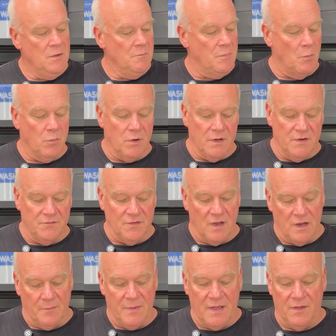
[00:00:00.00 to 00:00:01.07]
But we're going to
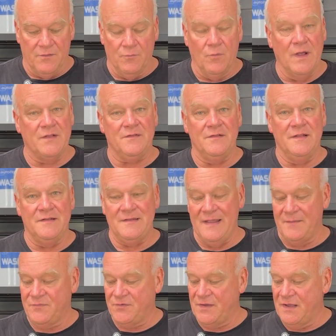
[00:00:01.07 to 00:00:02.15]
talk about wet and
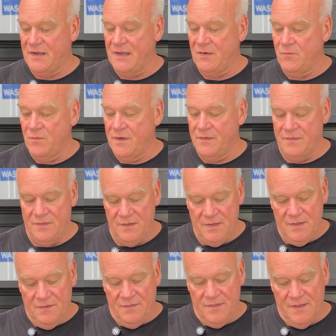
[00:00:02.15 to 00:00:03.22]
damp sanding with
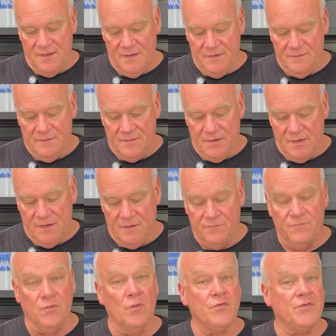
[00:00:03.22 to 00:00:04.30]
the
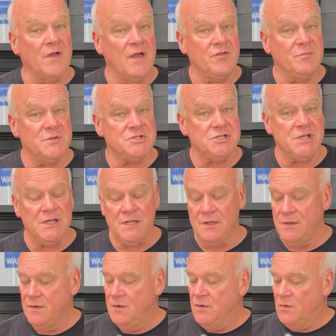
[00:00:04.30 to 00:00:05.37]
full-size
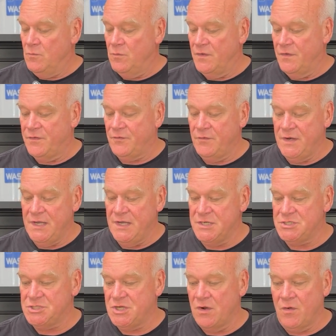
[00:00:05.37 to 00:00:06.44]
machine, with a
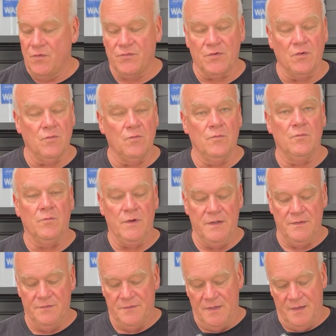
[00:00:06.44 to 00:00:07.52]
3-inch, and also
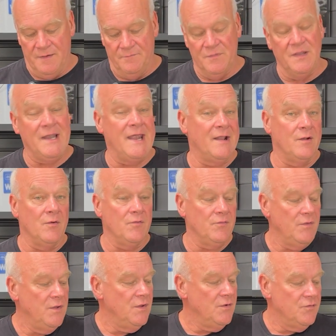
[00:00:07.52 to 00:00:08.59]
with the Nano.
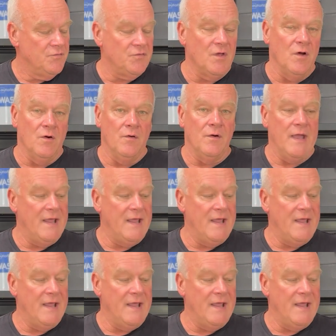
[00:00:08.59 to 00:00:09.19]
So,